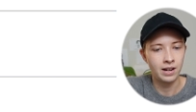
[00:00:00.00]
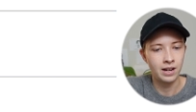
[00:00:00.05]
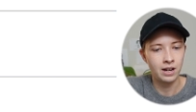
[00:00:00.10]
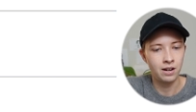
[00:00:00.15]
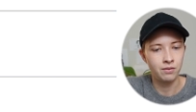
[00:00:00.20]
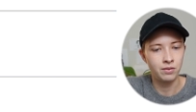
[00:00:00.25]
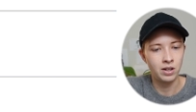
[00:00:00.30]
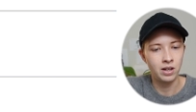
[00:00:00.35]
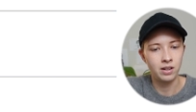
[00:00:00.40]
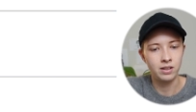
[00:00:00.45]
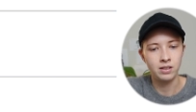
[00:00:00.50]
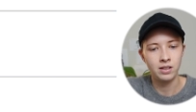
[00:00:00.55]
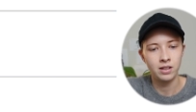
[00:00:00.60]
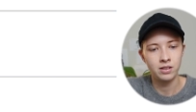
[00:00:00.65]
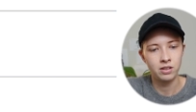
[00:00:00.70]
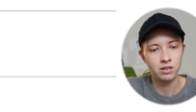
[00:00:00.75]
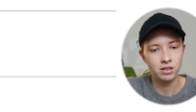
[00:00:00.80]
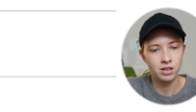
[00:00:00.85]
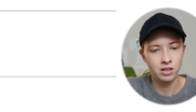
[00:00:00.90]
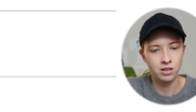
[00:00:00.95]
I have
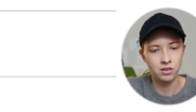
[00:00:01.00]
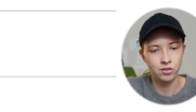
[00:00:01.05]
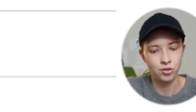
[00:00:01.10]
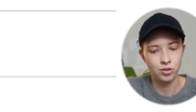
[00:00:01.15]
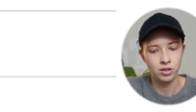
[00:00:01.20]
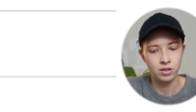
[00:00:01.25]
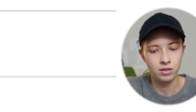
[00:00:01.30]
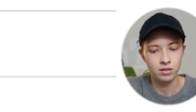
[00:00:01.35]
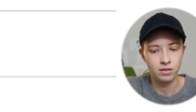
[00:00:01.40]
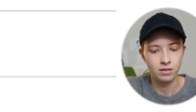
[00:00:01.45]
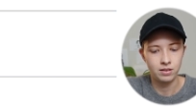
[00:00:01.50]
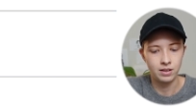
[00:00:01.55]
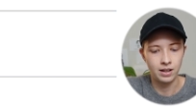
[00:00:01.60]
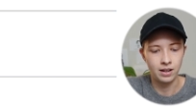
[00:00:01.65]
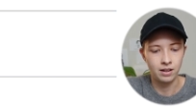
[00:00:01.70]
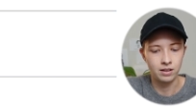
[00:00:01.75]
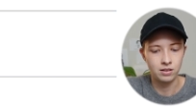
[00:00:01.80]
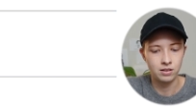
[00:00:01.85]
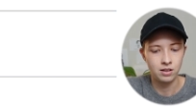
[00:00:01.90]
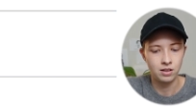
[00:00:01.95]
another condition
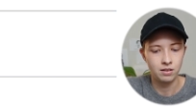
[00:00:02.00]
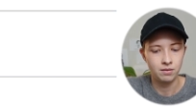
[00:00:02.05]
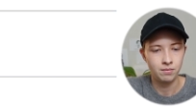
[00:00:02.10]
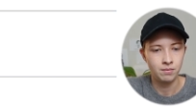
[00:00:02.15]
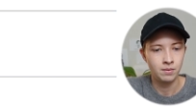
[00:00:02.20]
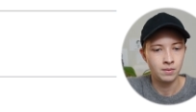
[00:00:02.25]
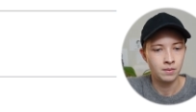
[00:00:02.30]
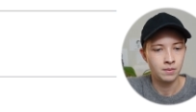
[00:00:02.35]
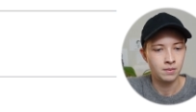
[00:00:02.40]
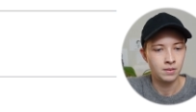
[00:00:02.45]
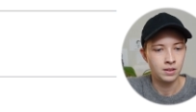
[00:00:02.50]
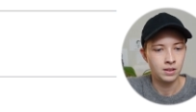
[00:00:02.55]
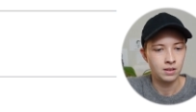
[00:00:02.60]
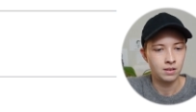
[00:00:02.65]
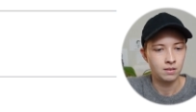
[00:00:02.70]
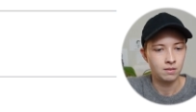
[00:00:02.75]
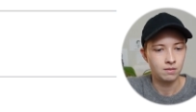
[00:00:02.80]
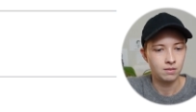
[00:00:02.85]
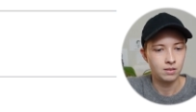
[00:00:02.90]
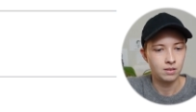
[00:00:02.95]
that
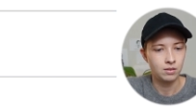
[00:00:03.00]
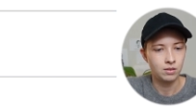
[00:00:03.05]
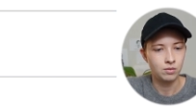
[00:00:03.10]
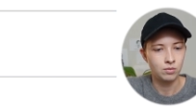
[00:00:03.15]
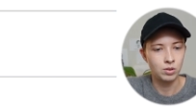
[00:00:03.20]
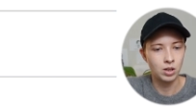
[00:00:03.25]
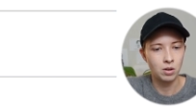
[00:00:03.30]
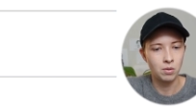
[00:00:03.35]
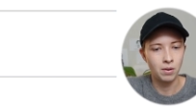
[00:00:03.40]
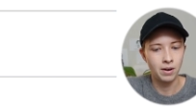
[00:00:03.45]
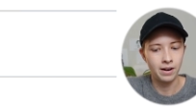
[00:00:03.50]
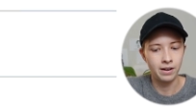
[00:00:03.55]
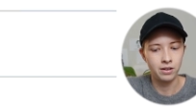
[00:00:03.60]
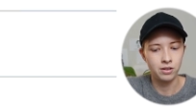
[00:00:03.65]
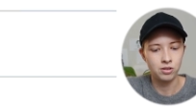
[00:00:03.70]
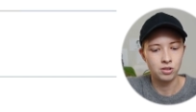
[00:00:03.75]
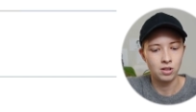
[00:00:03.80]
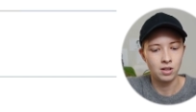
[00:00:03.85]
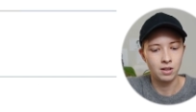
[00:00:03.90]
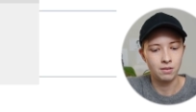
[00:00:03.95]

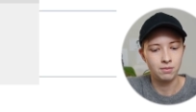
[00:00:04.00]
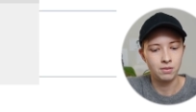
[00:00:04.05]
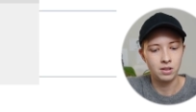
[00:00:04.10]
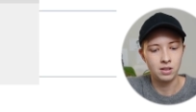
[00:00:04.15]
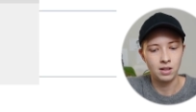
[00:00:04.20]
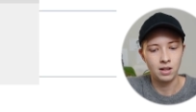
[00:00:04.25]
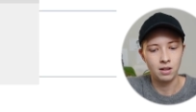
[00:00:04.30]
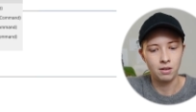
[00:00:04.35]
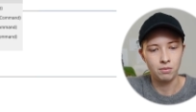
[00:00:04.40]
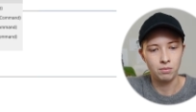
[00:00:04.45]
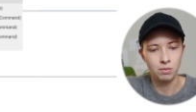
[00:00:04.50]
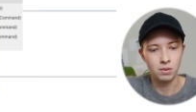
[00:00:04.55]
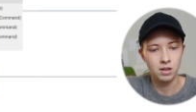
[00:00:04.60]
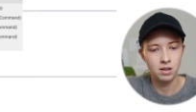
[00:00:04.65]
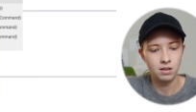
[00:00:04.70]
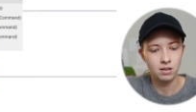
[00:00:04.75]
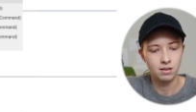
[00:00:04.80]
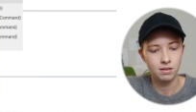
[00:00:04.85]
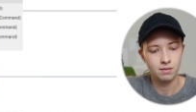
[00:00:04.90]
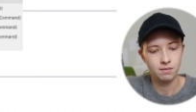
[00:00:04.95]
requires if day of
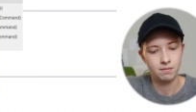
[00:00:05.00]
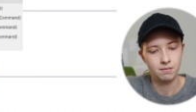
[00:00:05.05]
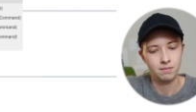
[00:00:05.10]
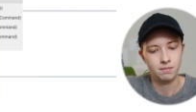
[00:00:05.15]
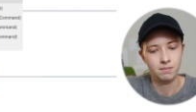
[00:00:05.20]
week.